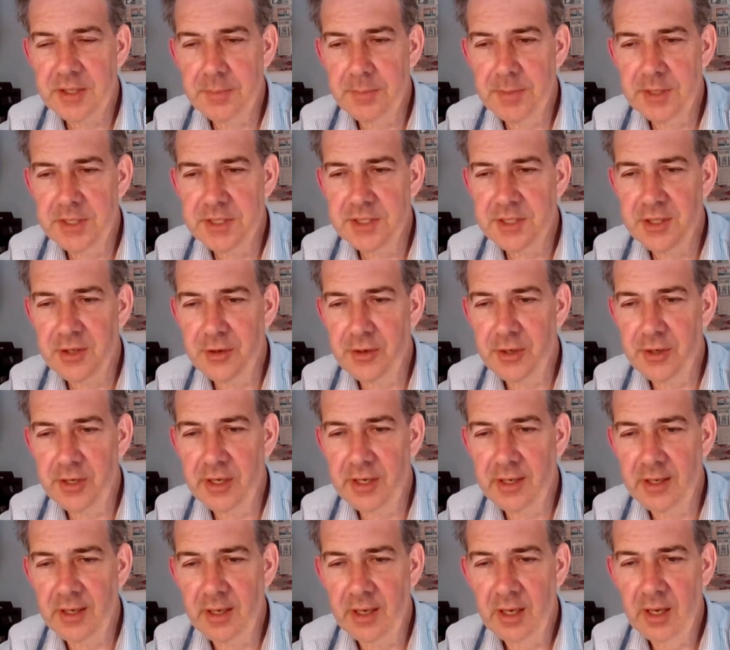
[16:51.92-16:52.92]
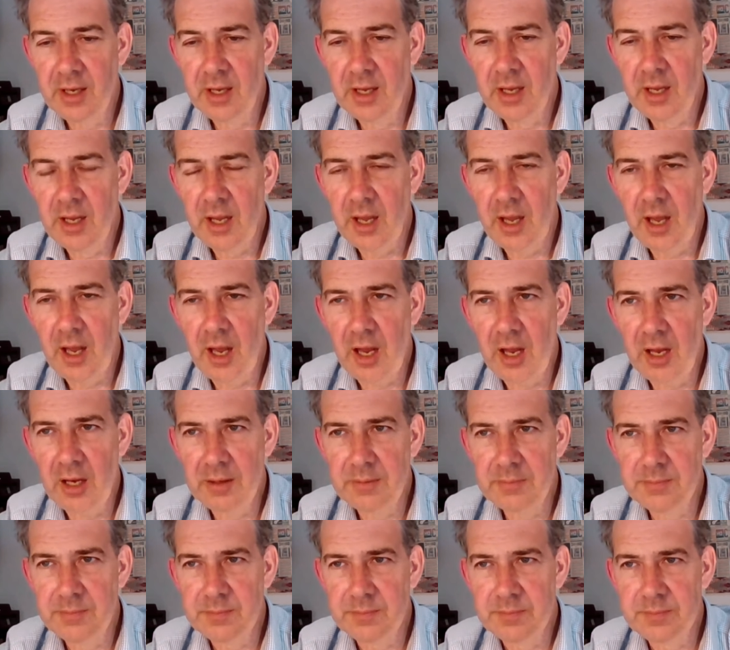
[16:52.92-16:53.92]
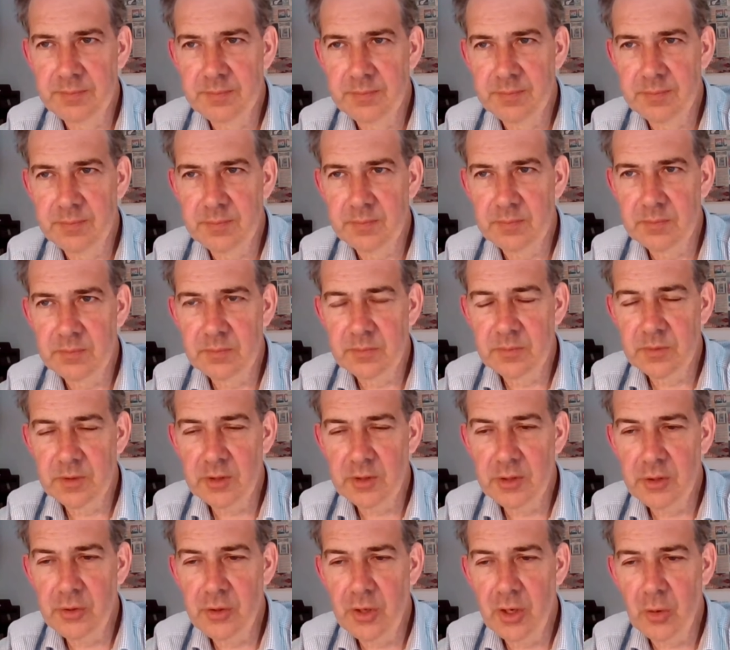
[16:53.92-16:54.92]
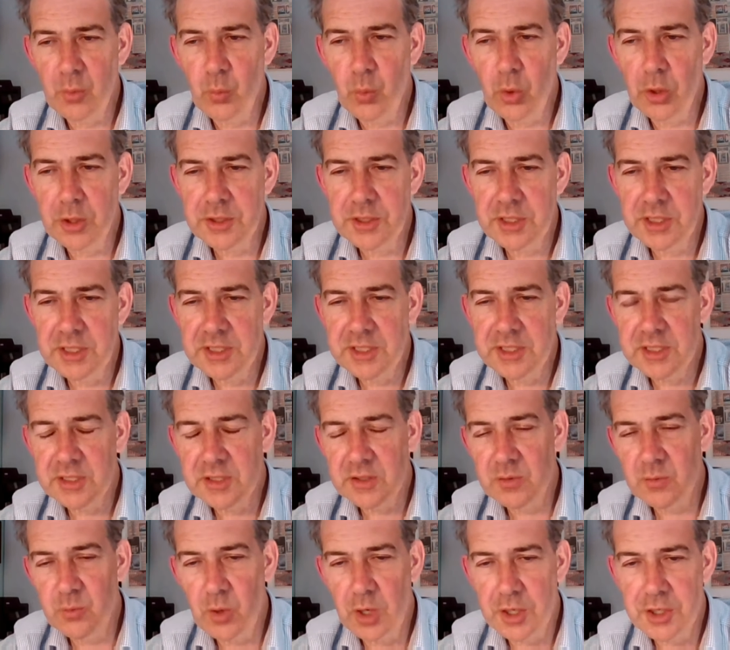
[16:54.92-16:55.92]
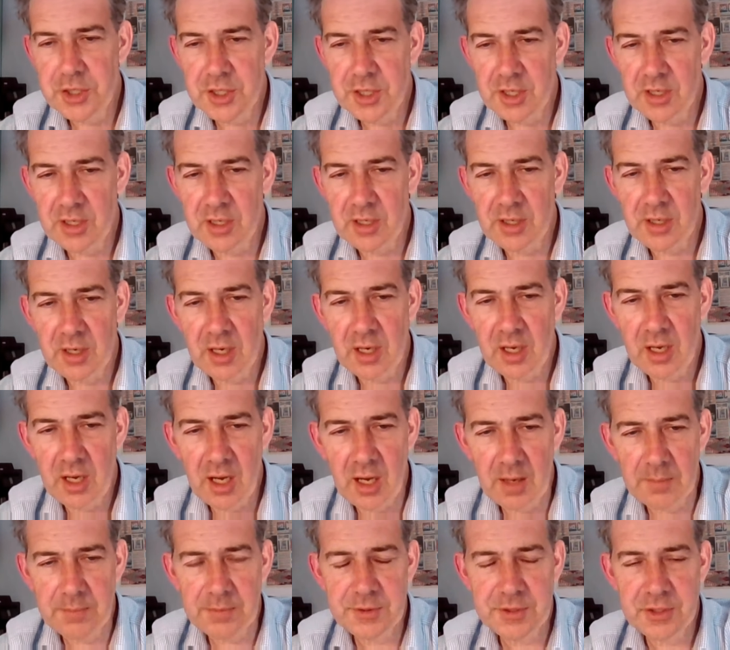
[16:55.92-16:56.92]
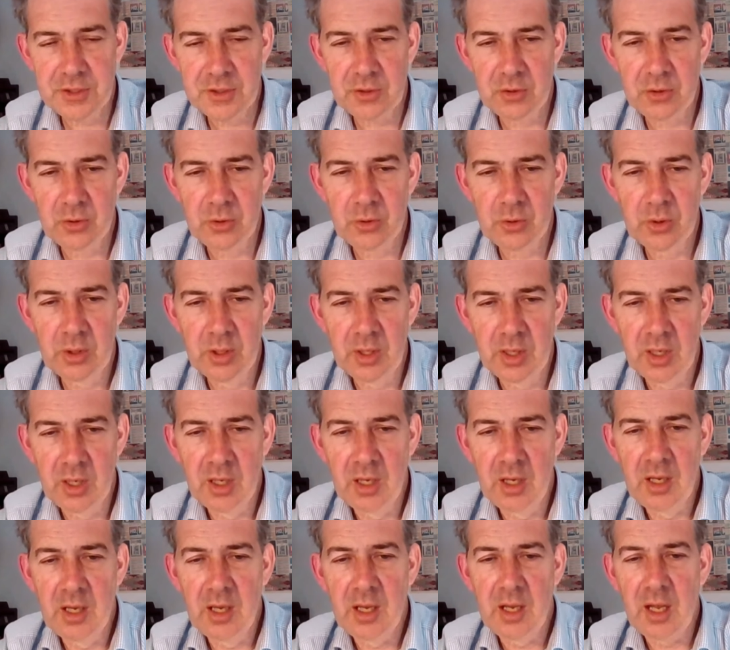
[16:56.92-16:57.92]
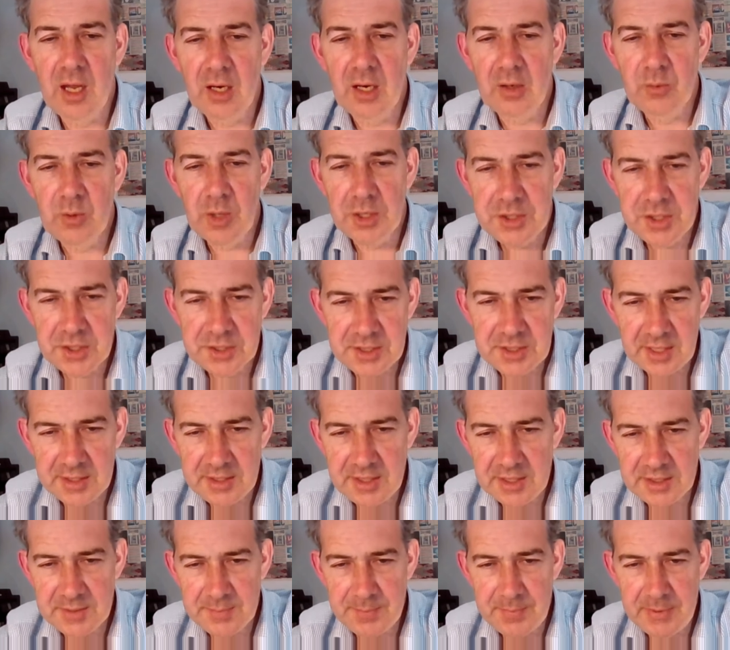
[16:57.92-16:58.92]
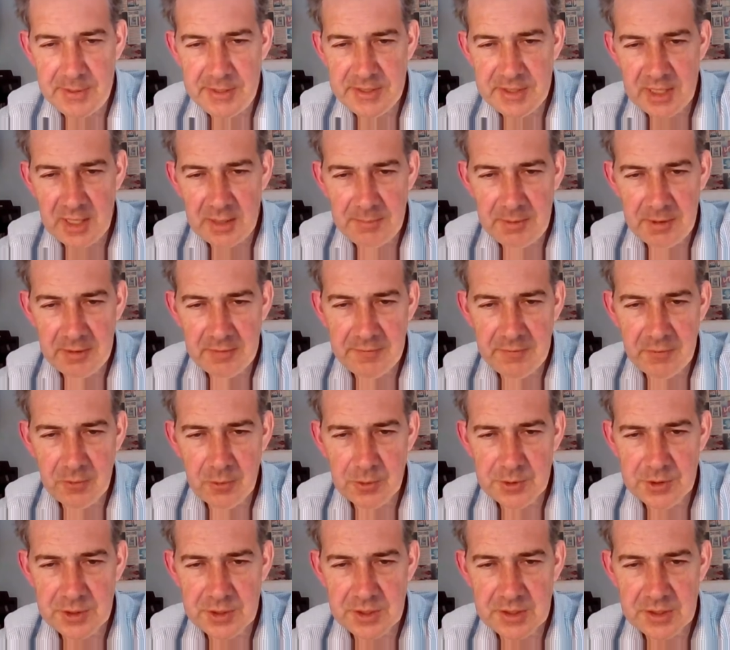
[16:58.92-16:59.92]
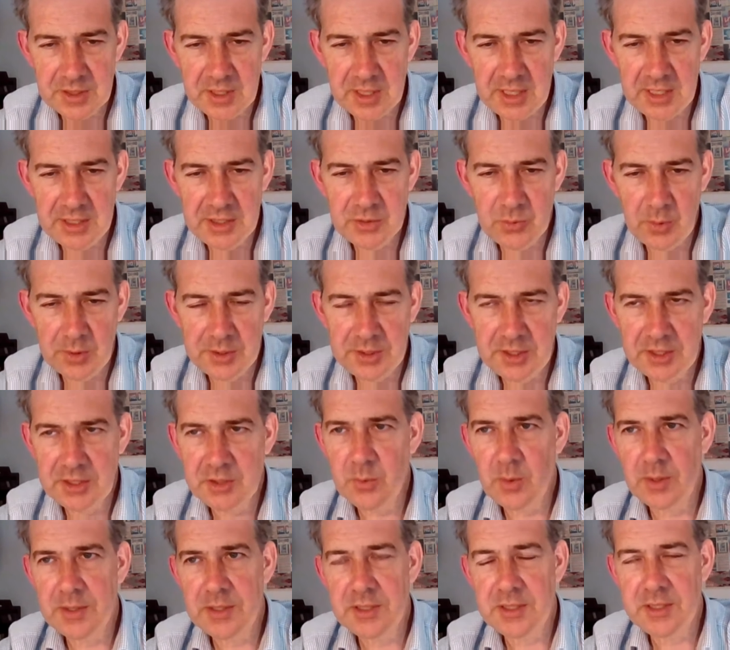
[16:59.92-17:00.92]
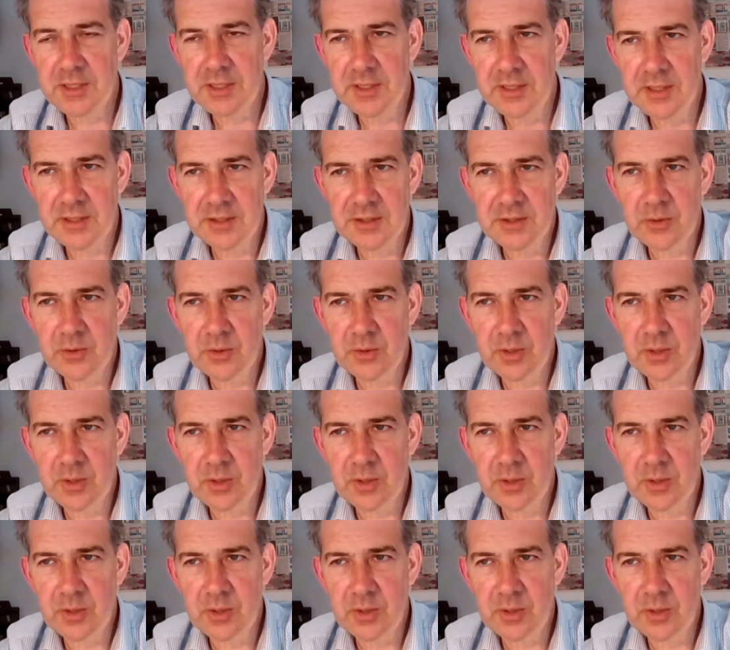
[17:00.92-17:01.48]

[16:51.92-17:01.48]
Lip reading: a mystery. What is Russia up to? Russia sent its peacekeeping force in 2020 to